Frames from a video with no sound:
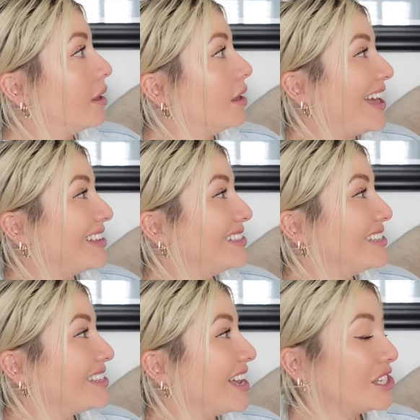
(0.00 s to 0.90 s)

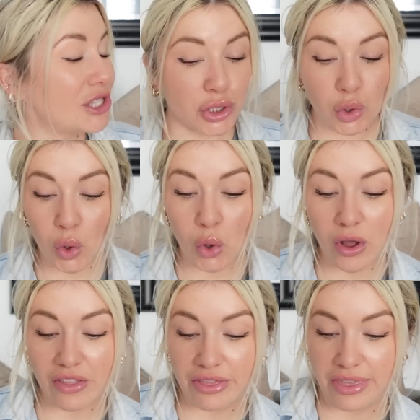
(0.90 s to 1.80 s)
And I saw
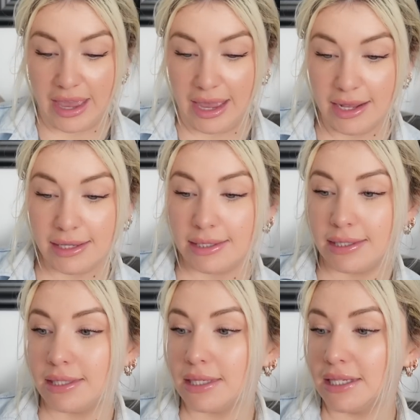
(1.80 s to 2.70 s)

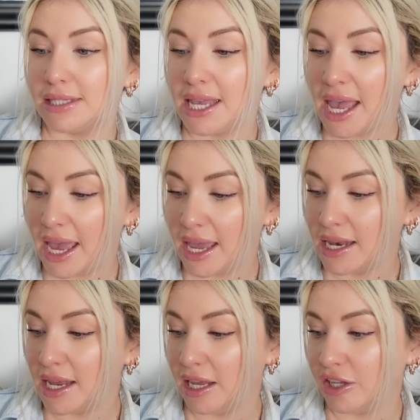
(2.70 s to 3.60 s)
this
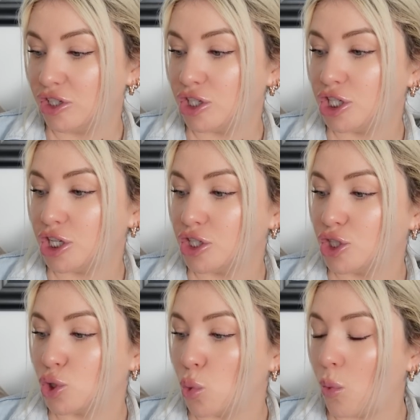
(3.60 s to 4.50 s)
10-inch
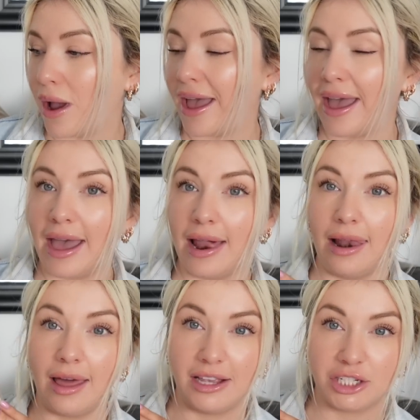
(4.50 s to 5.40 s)
square
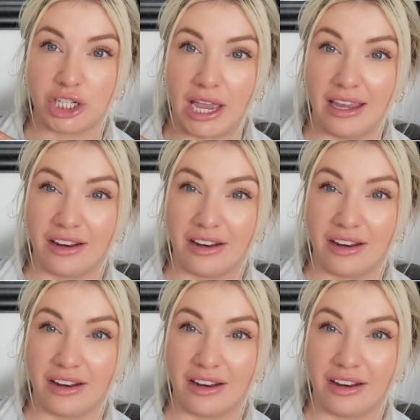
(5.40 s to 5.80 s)
light shade,